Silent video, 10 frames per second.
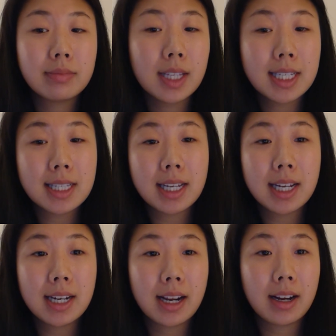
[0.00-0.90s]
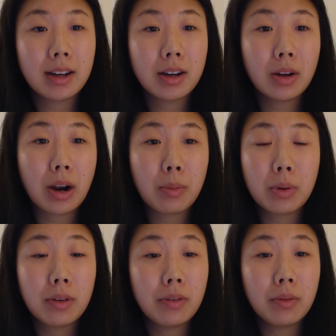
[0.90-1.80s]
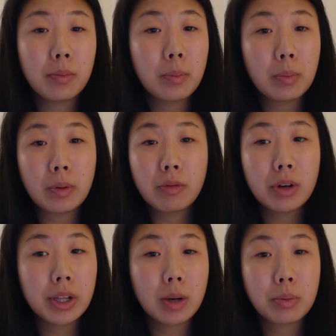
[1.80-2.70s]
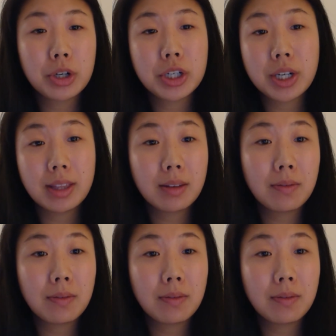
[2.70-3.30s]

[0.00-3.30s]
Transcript: listen, and I would really appreciate the